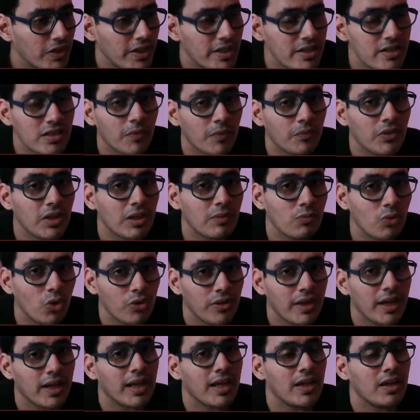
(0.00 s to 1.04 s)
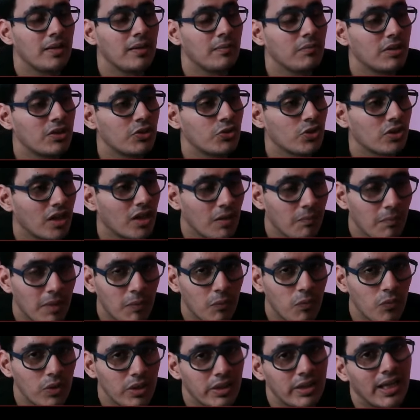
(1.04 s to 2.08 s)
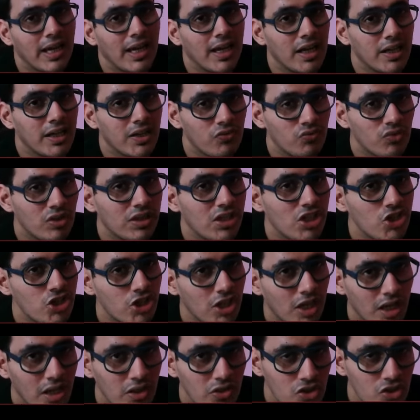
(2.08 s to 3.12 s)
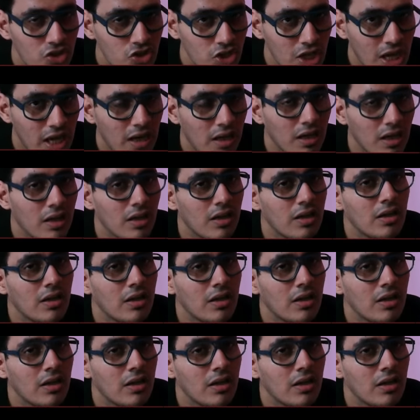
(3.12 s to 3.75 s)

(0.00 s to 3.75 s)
is something more that I am able to come up with, I'll definitely share in this channel.